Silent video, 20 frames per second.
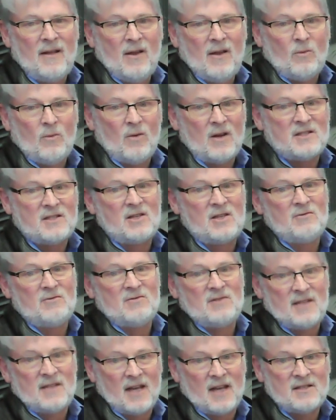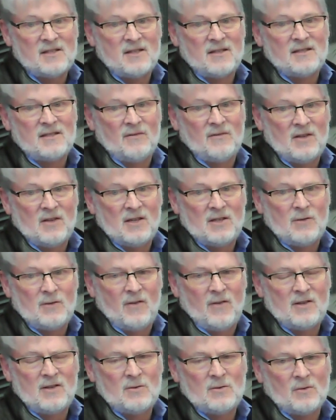rescued dozens of
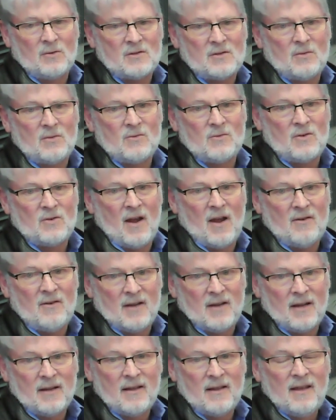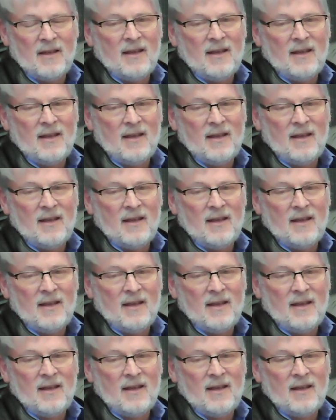individuals from drowning.